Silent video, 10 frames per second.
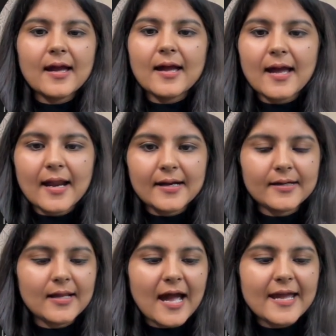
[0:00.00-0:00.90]

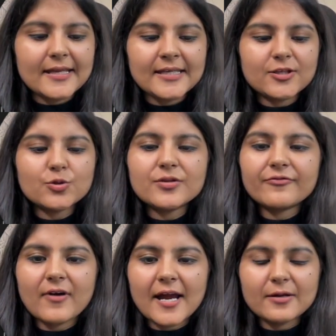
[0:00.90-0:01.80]
And I need to
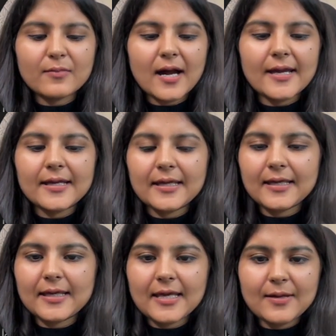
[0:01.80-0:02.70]
define my
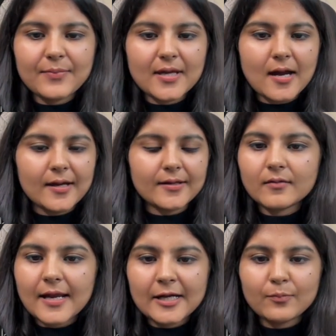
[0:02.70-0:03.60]

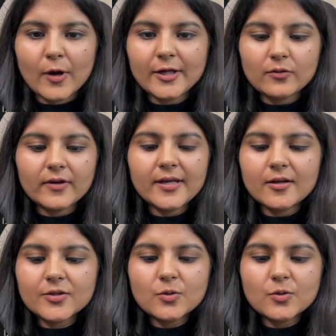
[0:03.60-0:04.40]
API endpoint over here.